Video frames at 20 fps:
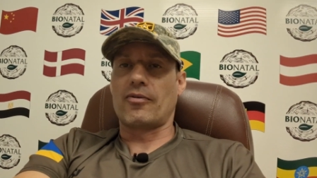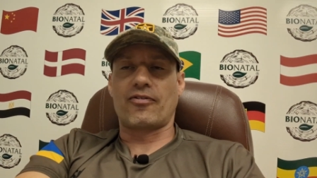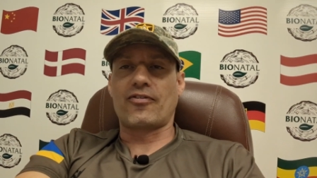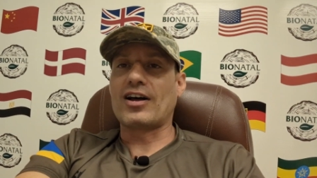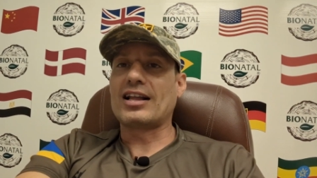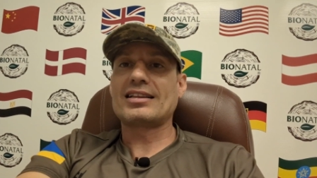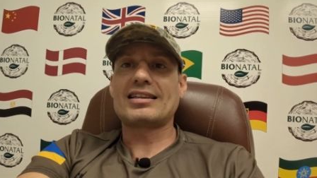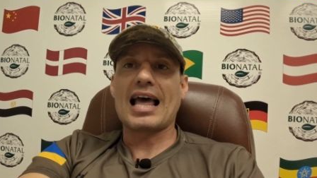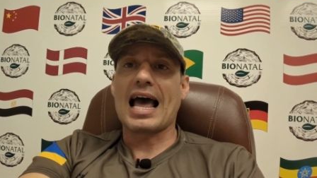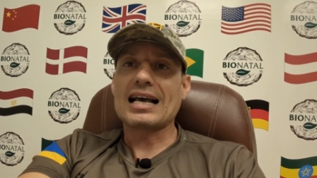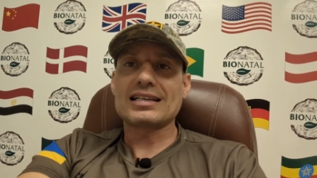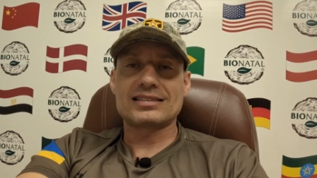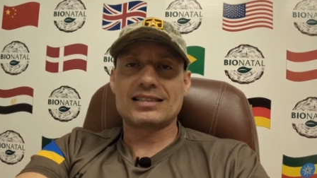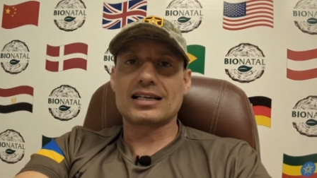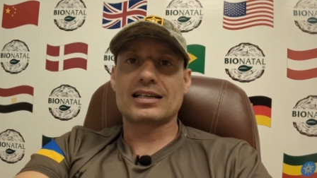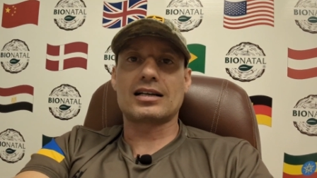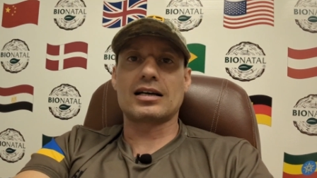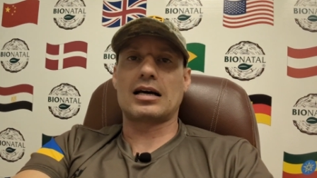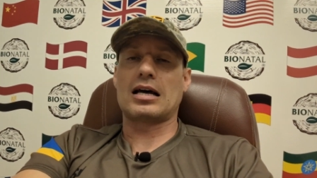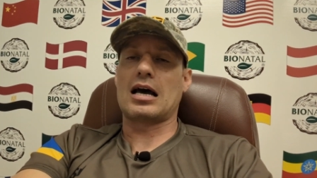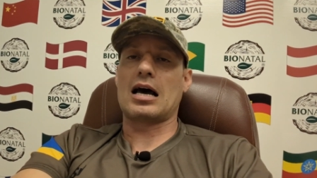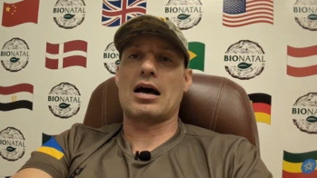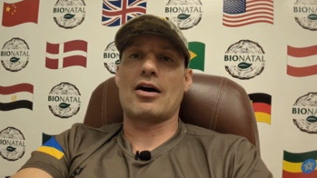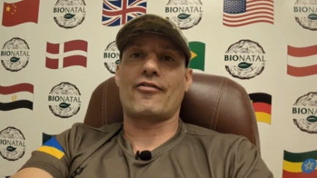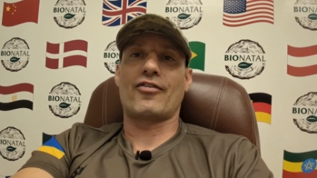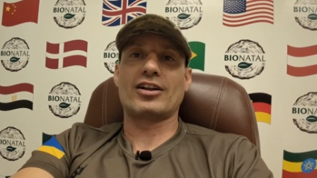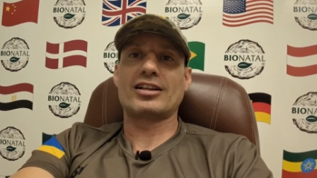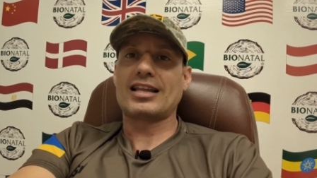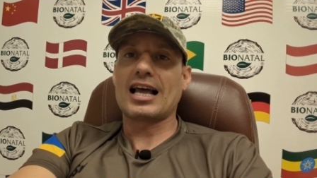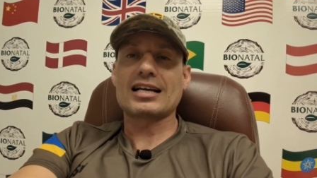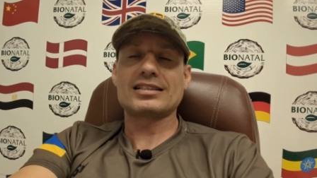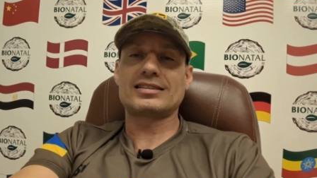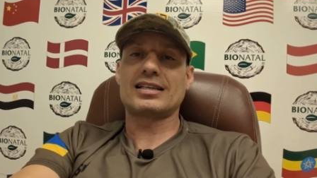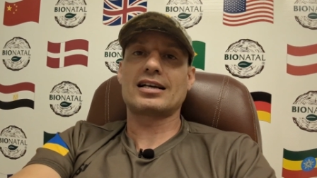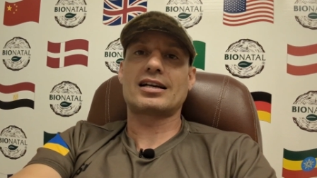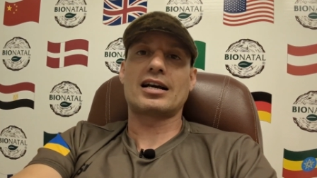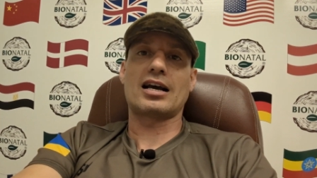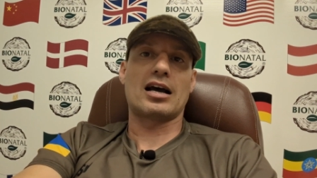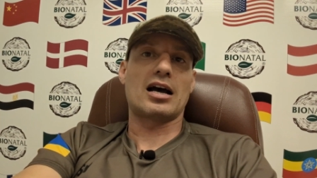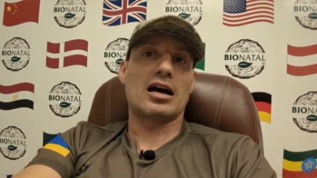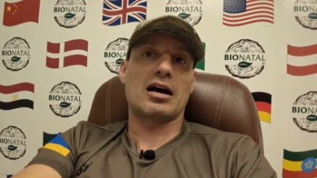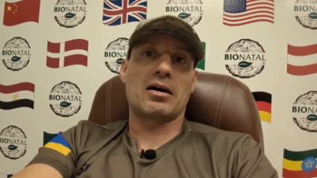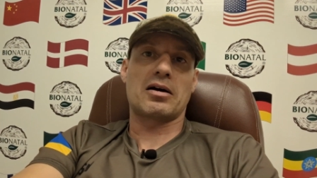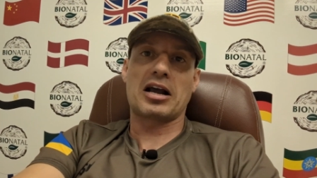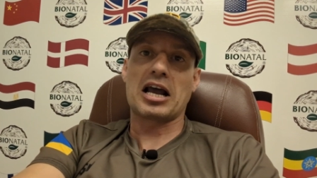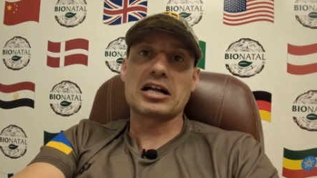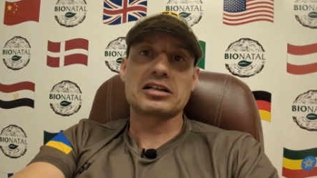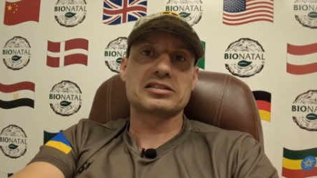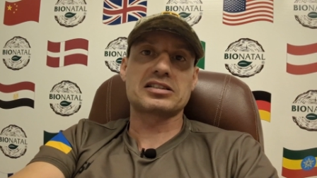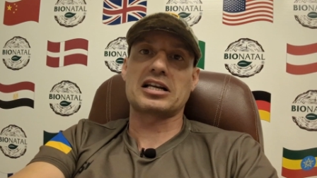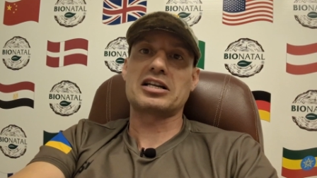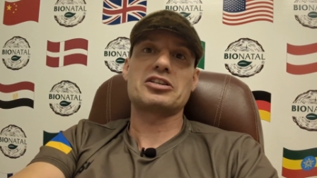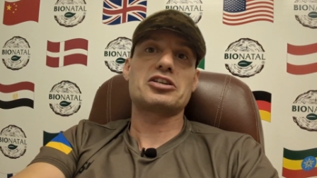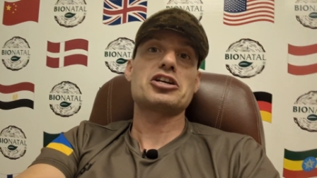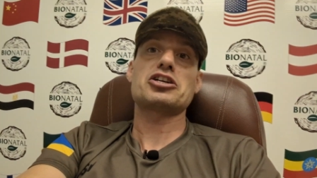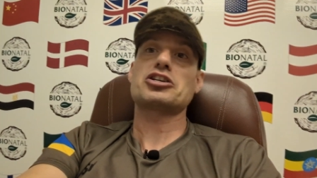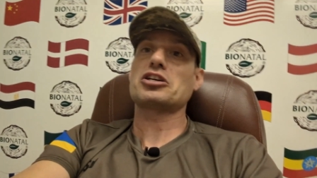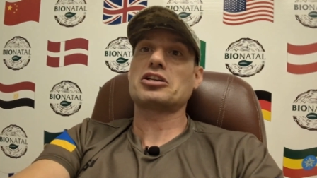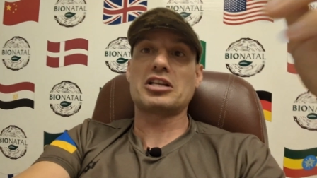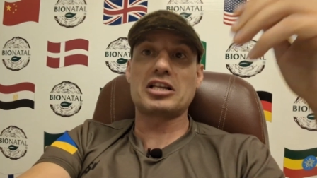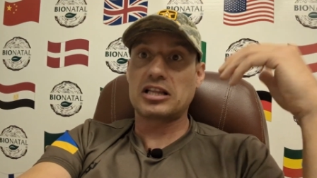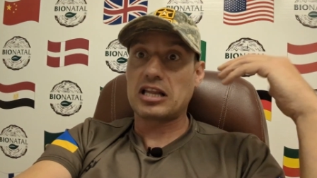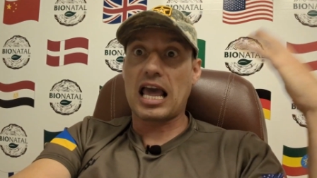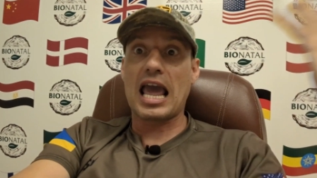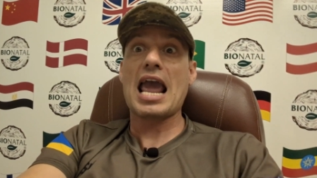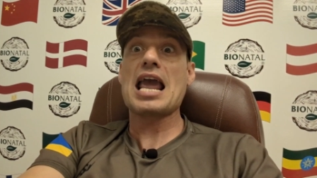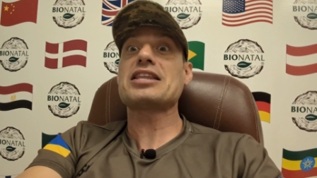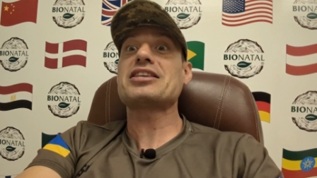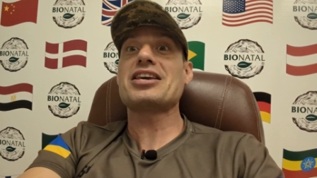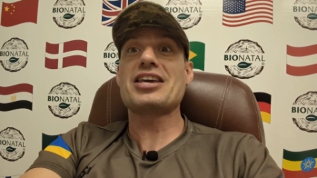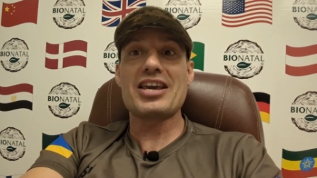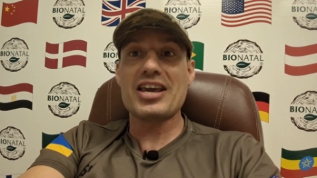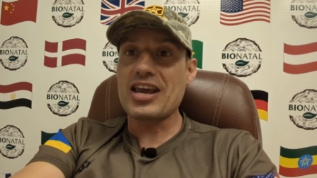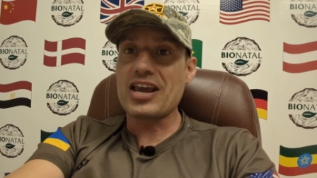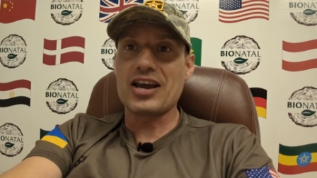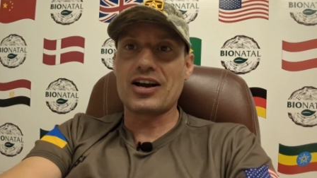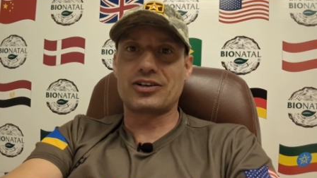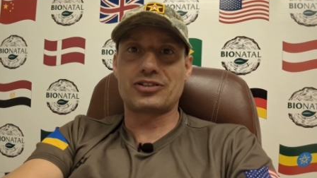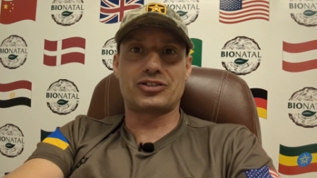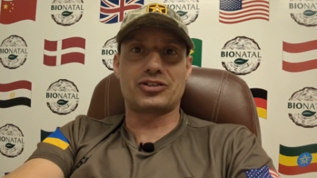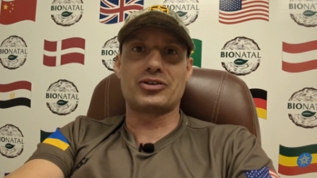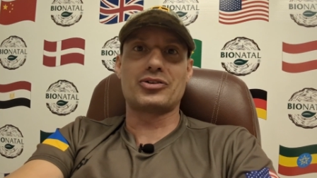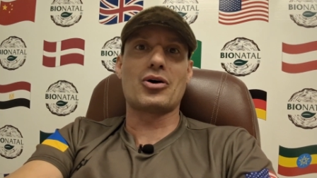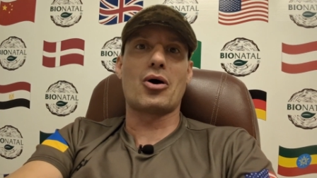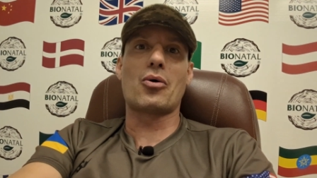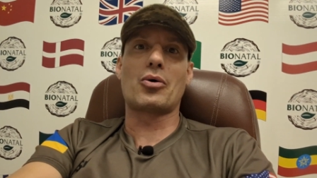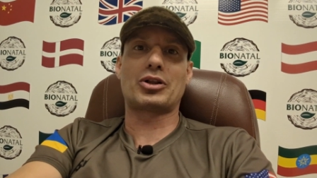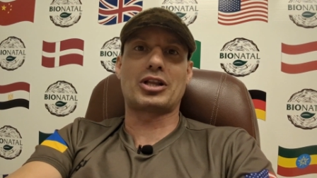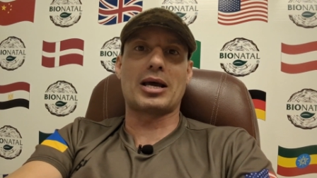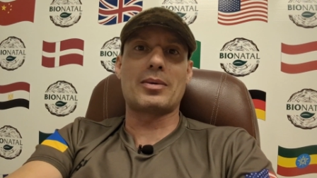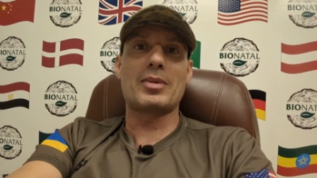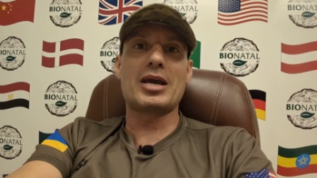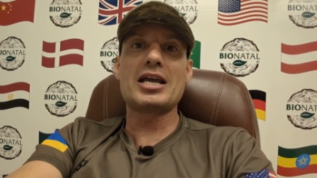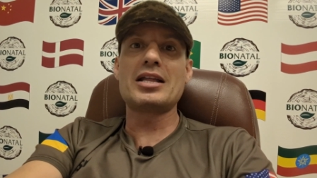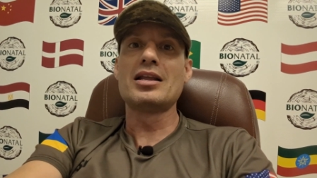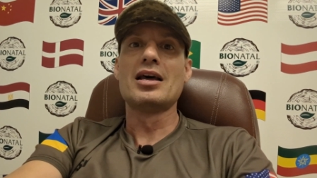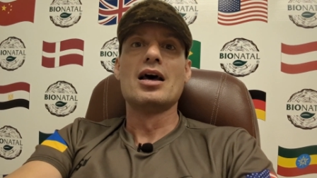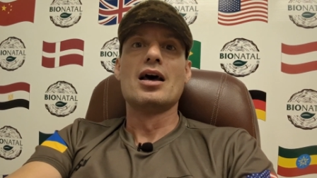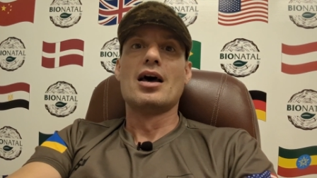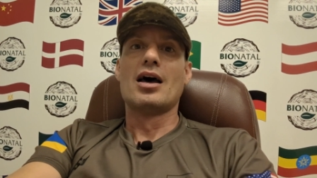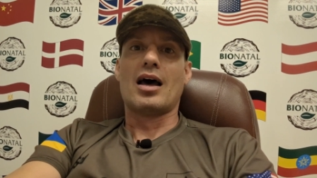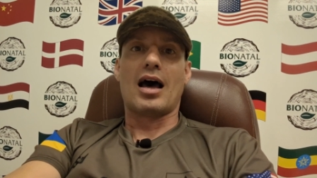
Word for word: Fantastic, uh, fantastic uh, health condition in eighty years. You know what I mean?